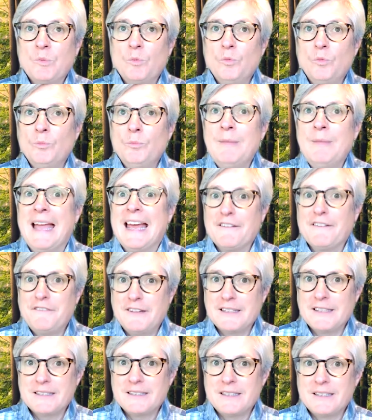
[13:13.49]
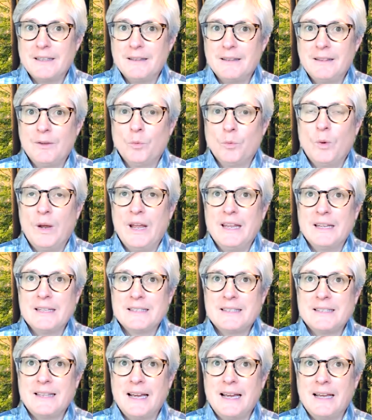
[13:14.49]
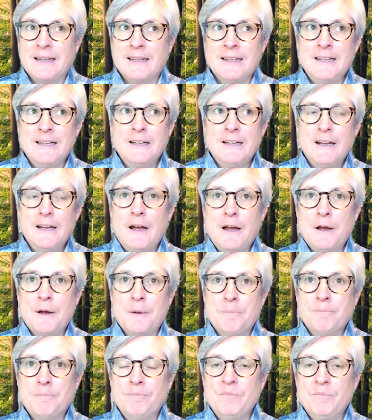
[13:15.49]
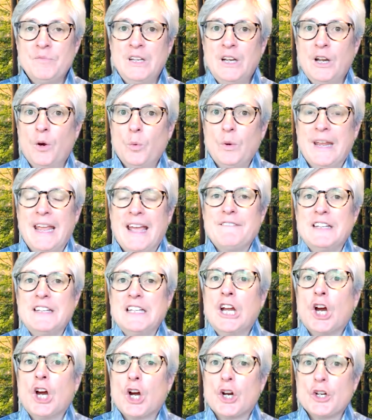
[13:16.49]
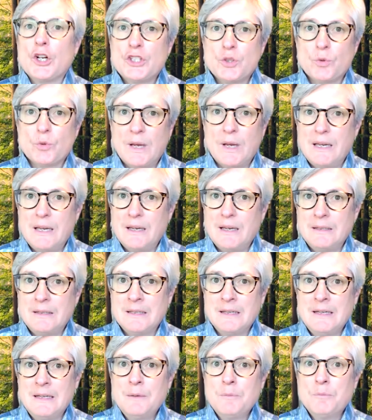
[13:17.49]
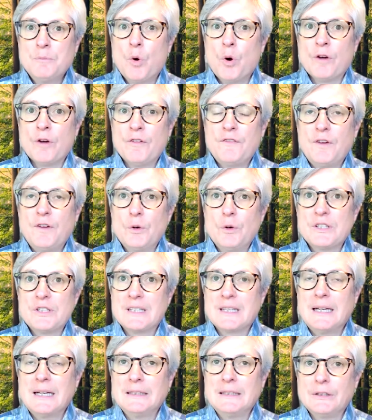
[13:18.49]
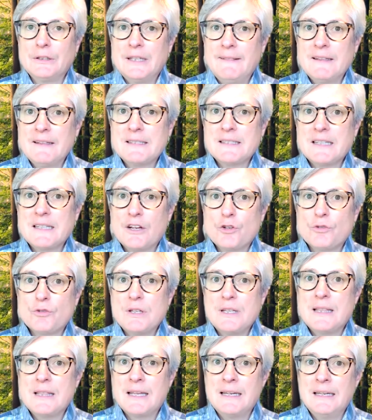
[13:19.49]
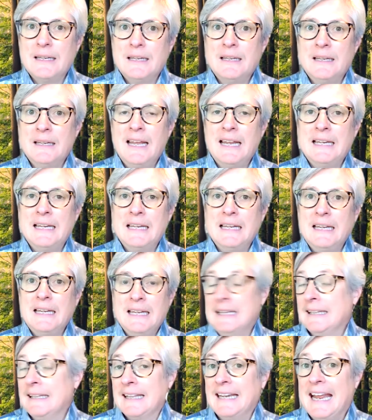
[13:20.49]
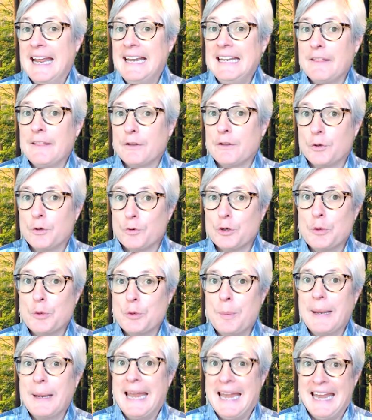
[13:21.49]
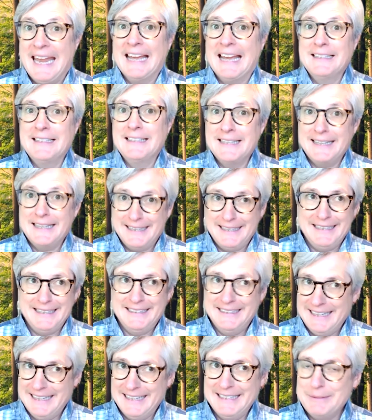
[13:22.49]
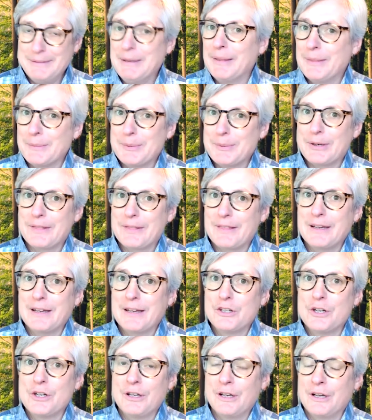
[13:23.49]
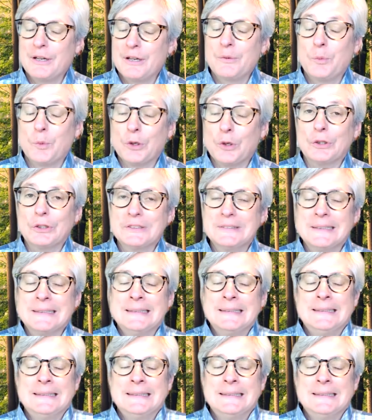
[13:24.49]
manifested, the ways that we have incarcerated more folks of color in this country than in any other group and in any other part of the world.